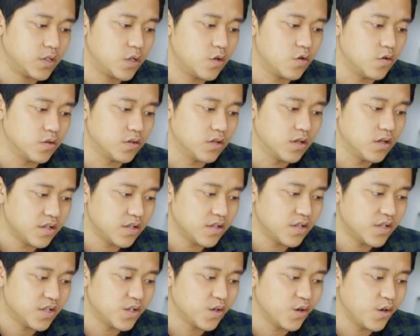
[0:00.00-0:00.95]
Cool.
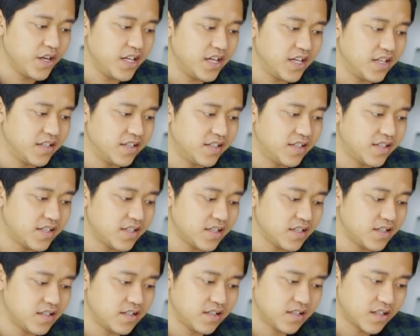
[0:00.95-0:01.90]
So his
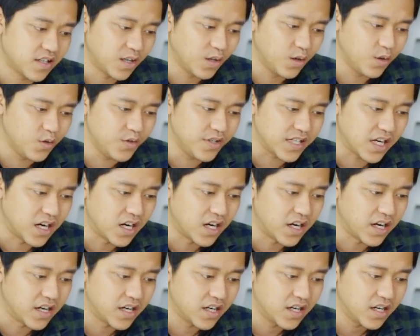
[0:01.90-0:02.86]
clones
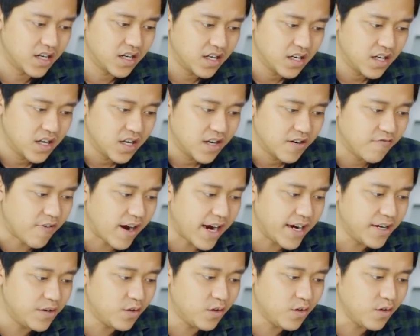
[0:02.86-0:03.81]
are
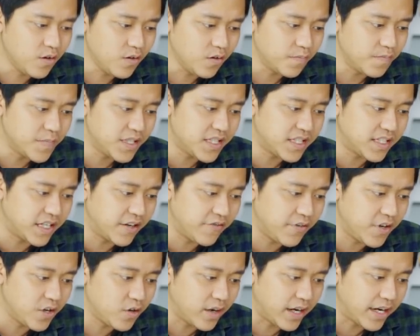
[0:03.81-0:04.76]
Rhino,
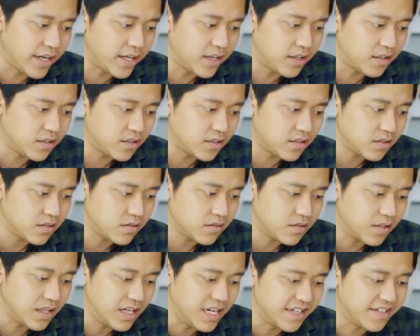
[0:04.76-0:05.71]
Mysterio, and
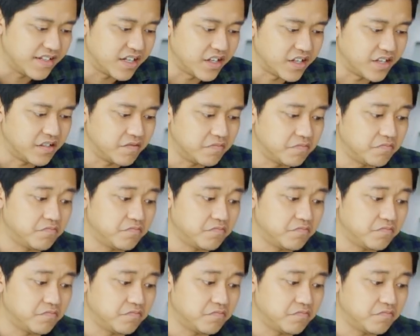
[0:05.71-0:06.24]
Lizard.